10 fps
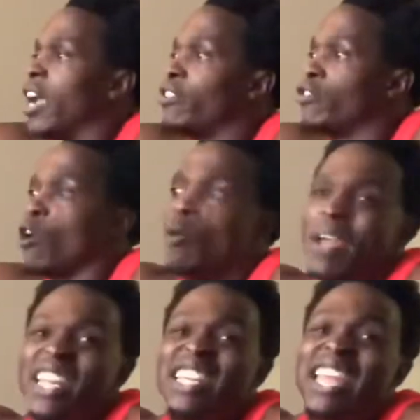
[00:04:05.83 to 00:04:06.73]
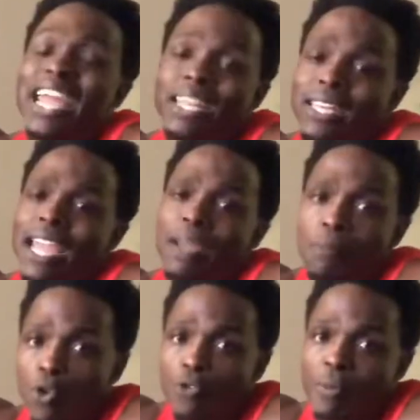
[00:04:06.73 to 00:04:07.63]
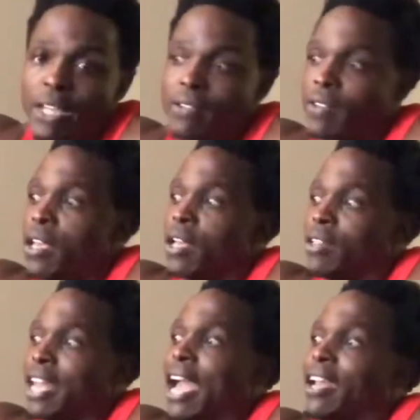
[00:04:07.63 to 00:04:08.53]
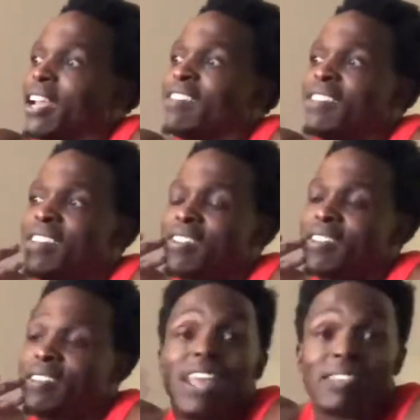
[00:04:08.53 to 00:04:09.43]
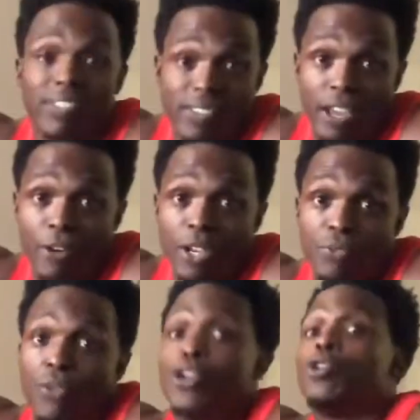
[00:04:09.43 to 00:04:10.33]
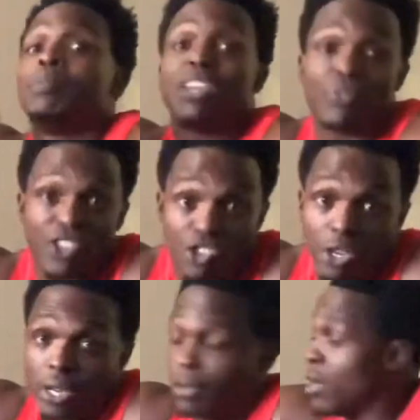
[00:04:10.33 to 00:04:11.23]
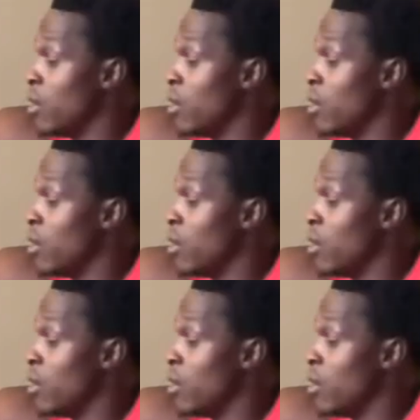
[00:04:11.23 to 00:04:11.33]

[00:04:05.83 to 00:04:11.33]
It's so many day-to-day movements that is necessary for you to be efficient in.